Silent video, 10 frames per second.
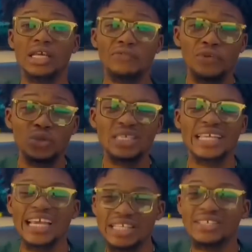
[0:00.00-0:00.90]
if you
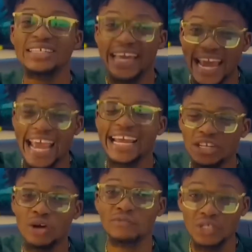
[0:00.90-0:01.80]
stay to the
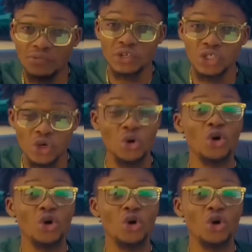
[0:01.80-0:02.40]
end of this video,